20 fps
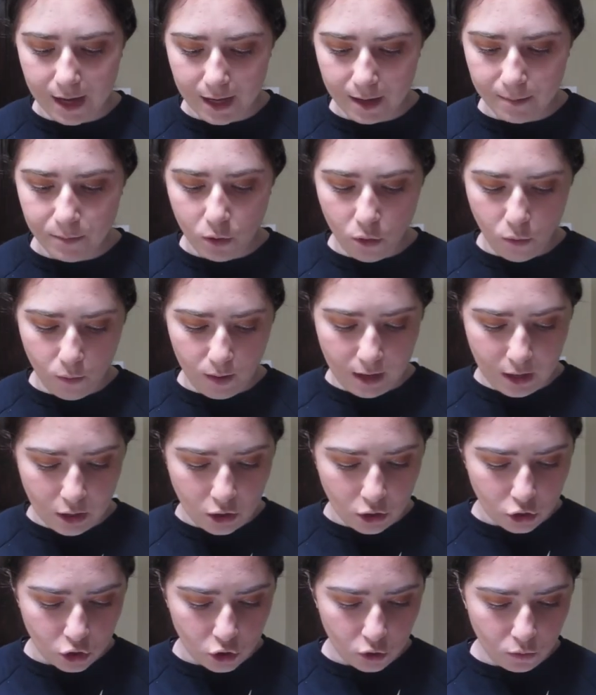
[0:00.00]
I am
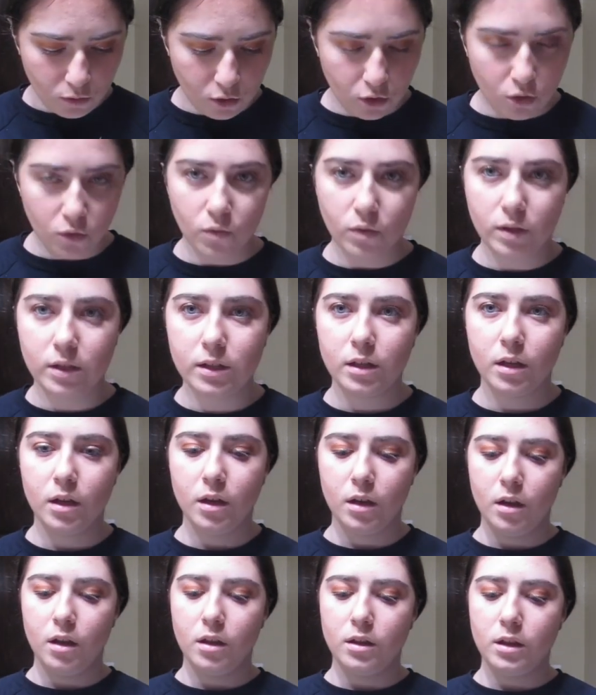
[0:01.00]
going to use
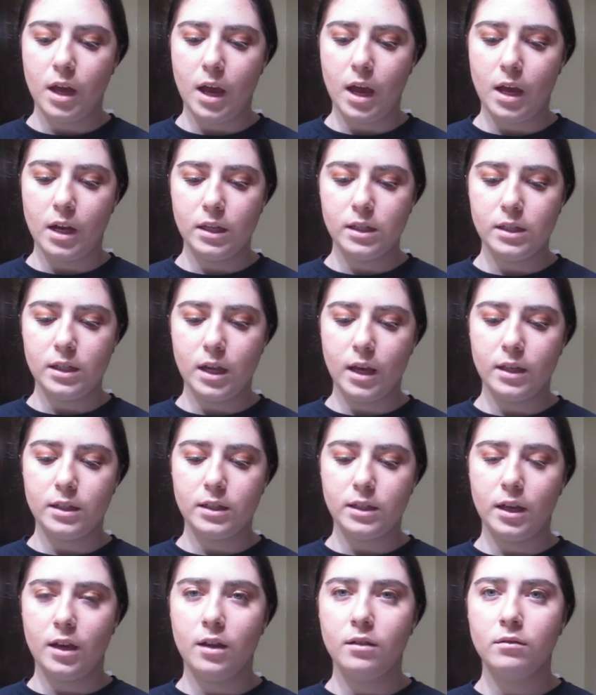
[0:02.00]
the
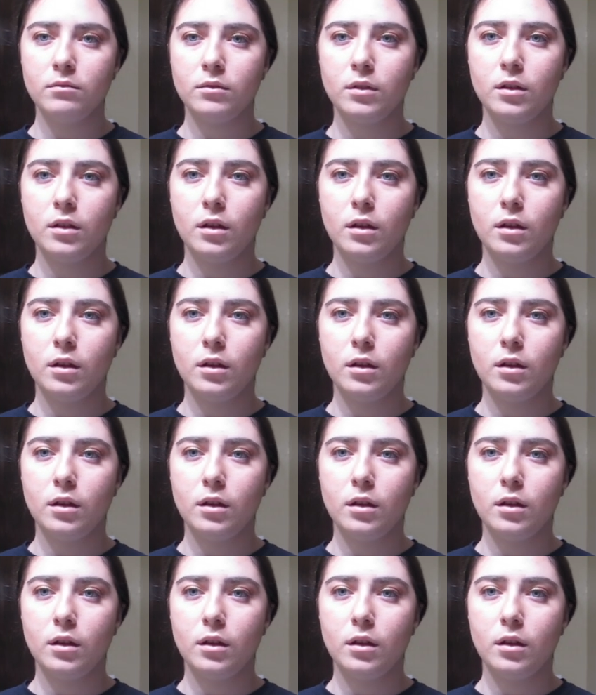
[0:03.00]
Anastasia